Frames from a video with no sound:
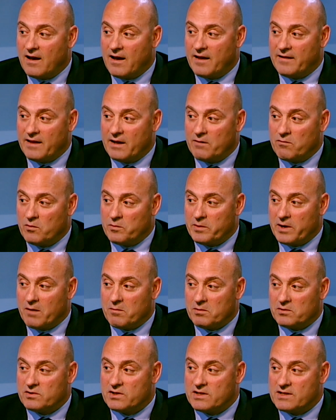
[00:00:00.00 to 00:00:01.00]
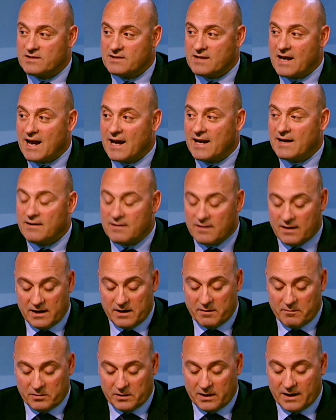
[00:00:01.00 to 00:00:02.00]
and then we'll be able to design
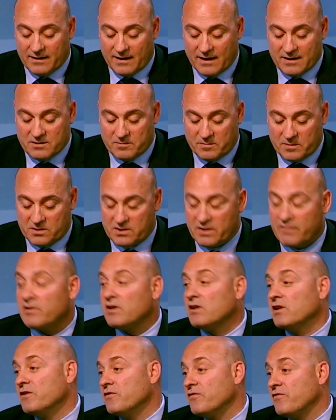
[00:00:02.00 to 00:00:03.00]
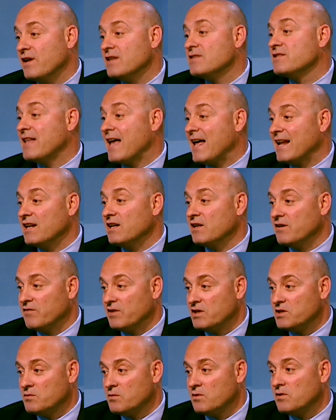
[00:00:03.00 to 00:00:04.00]
an implant that specifically fits that
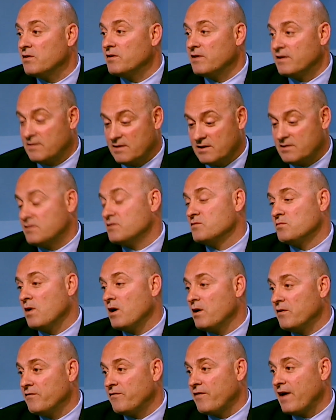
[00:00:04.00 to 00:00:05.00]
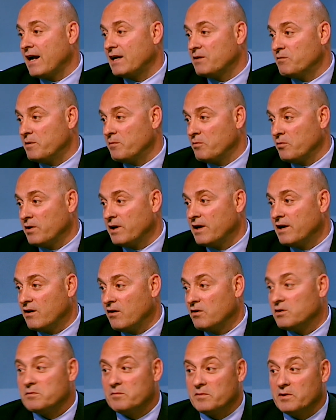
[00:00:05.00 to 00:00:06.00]
individual, and this is what, in fact, we print and
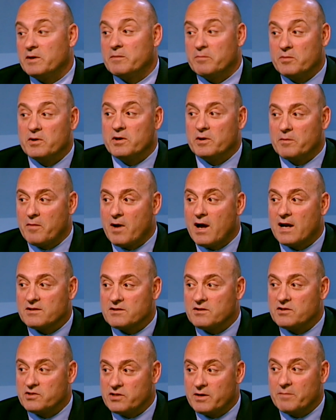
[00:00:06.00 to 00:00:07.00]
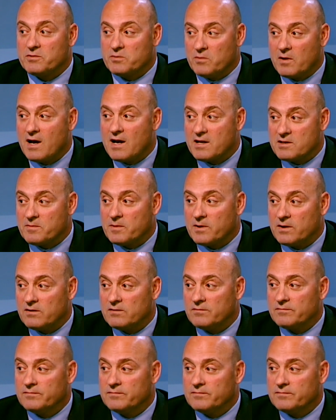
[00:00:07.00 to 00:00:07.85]
ultimately put in a box and ship to a hospital.